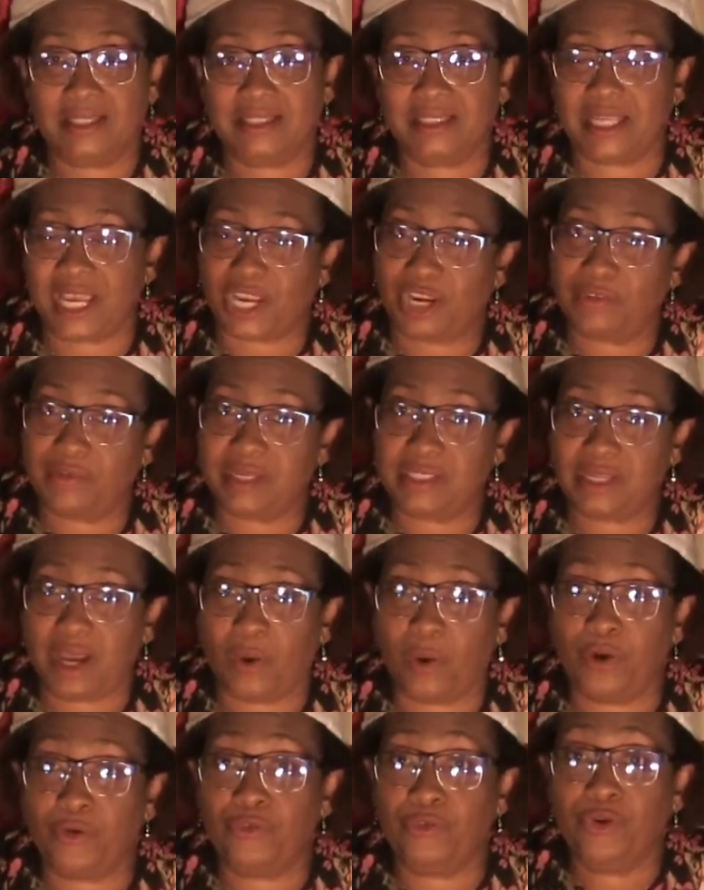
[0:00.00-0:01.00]
and
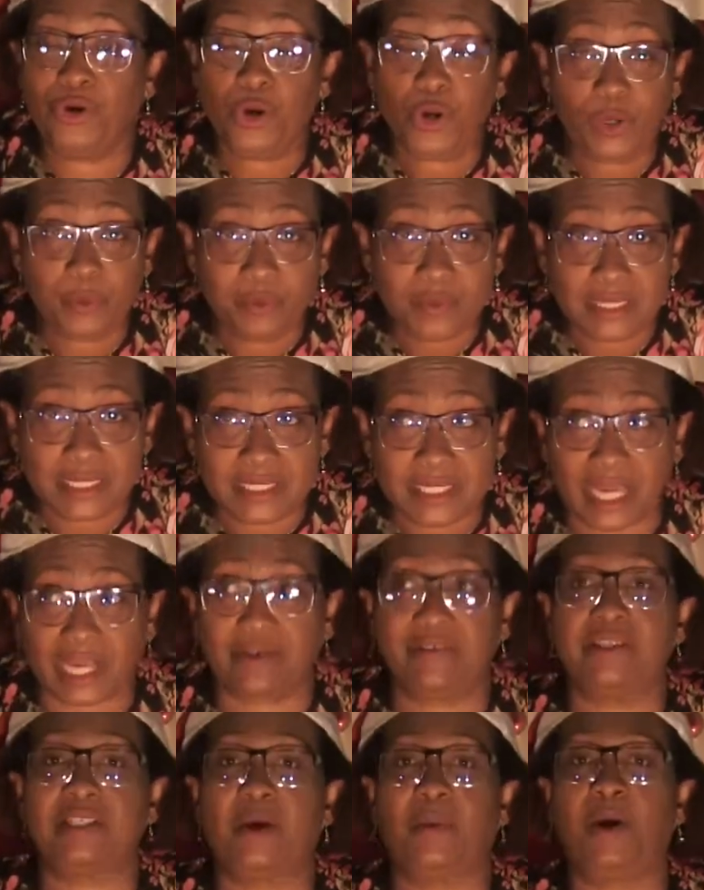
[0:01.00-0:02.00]
decorate our
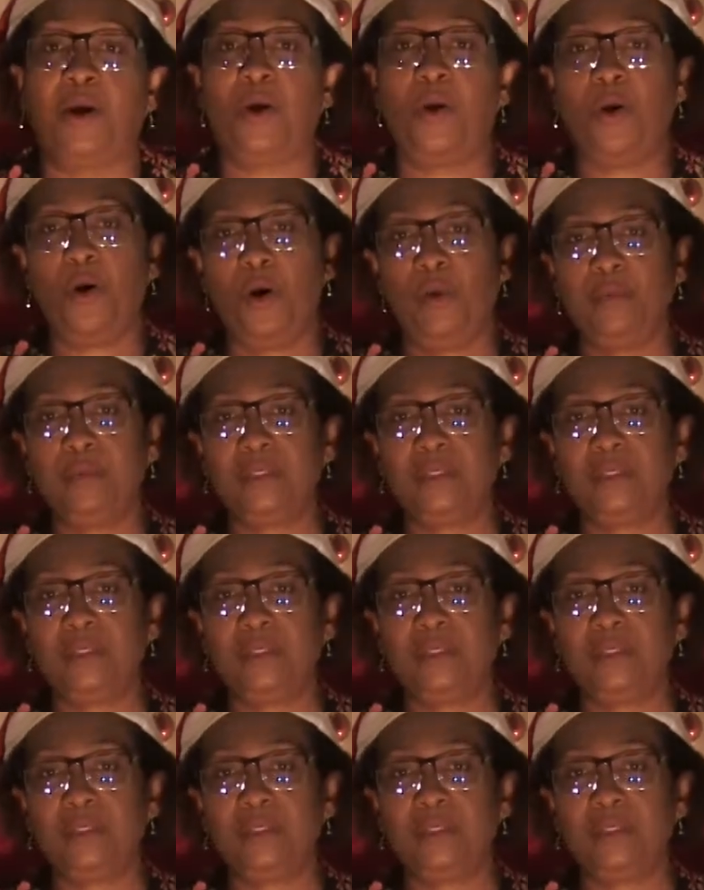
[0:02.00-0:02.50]
rooms, decorate our